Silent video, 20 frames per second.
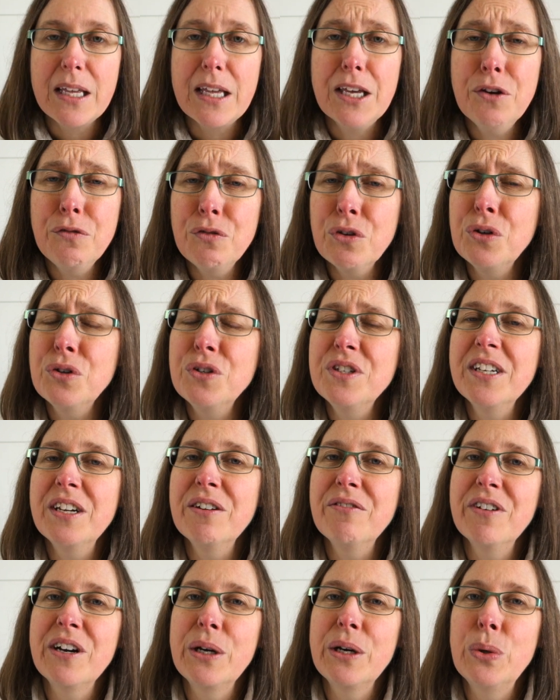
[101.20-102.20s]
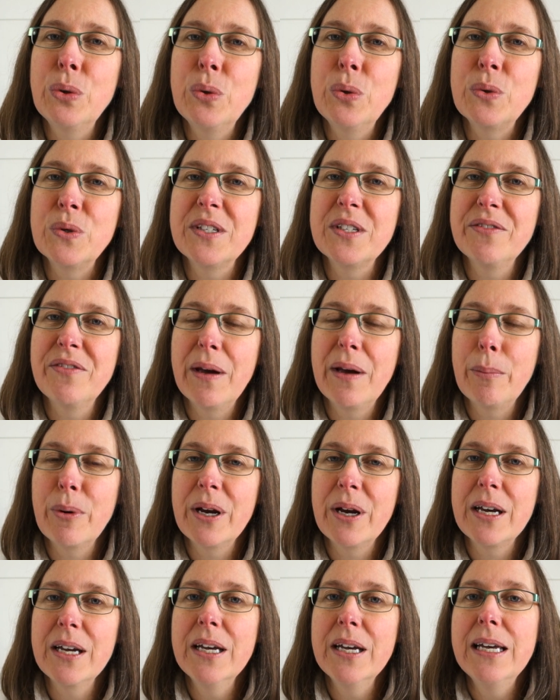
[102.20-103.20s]
If you're using a very coarse
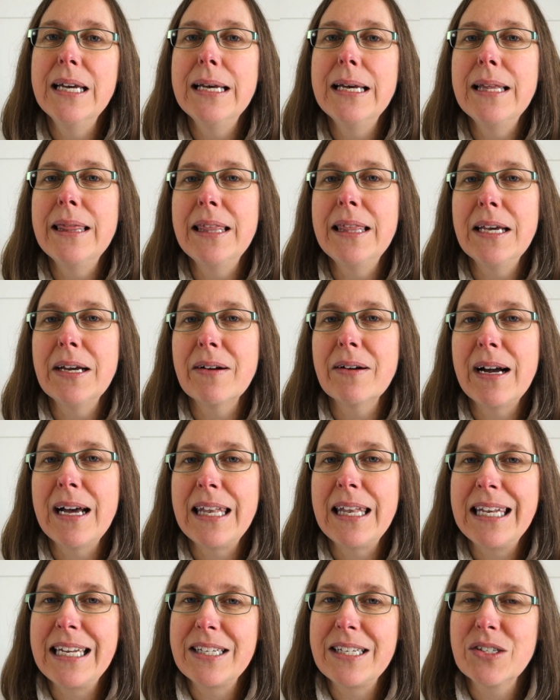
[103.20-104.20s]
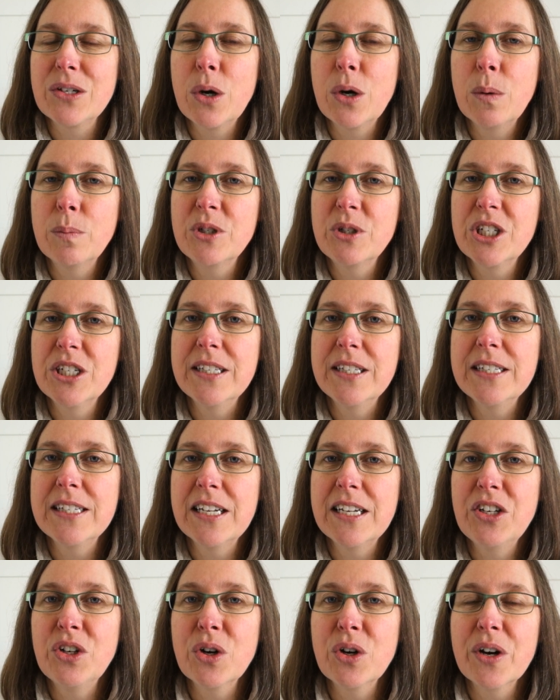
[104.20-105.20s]
fabric, there are less options
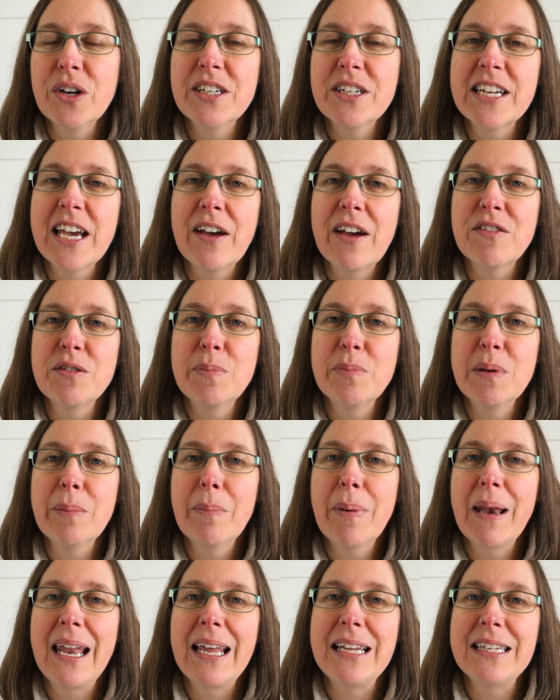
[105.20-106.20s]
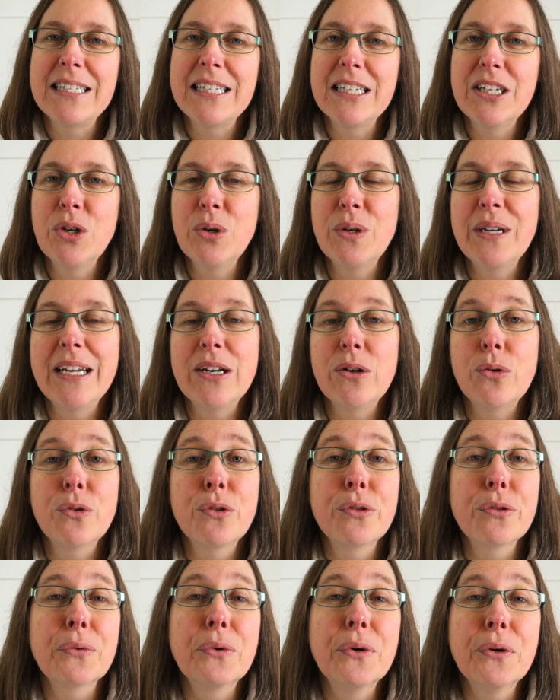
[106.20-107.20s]
and you're going to have to be placing your needle
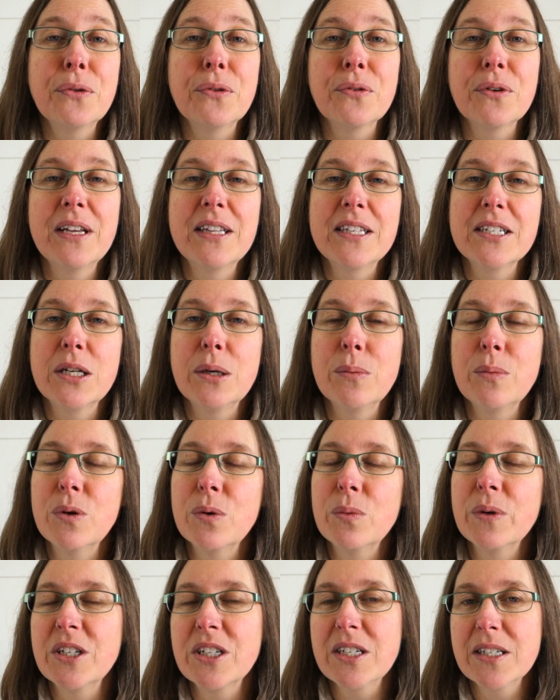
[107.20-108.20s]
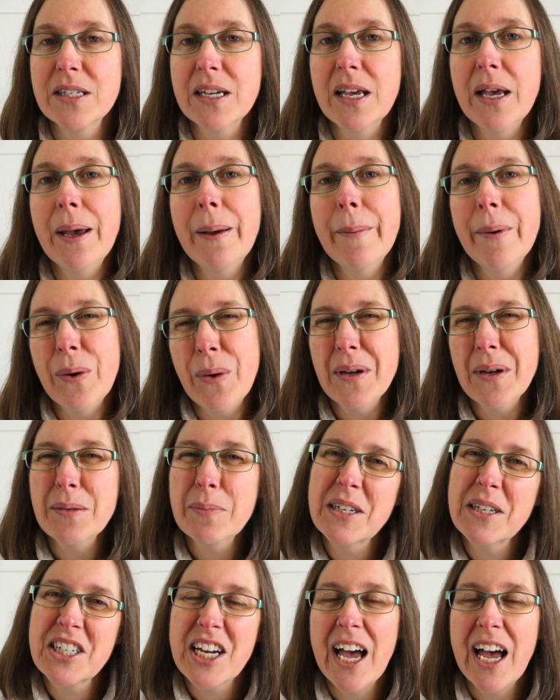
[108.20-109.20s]
through threads a lot more, which is always
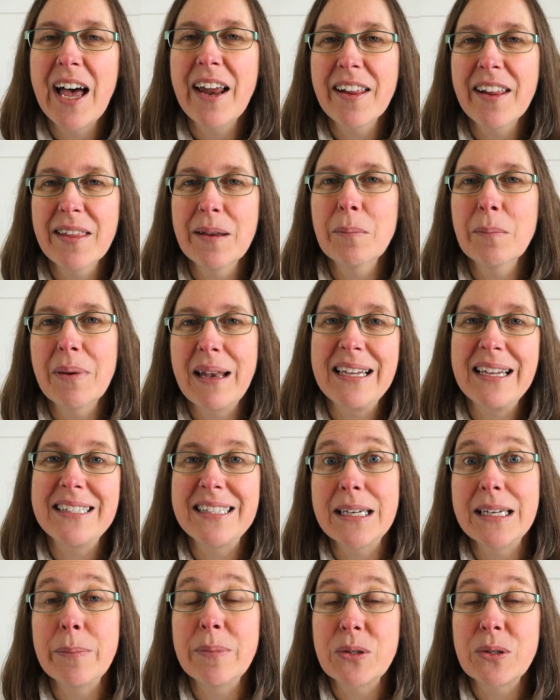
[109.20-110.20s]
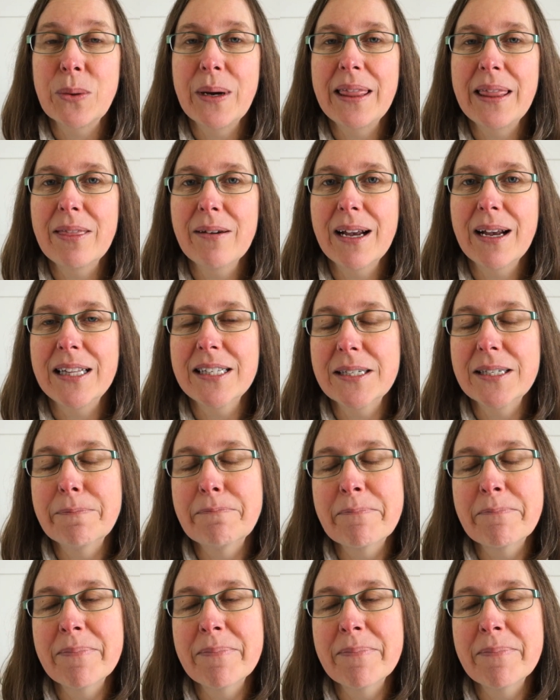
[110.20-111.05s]
much harder than placing it between threads.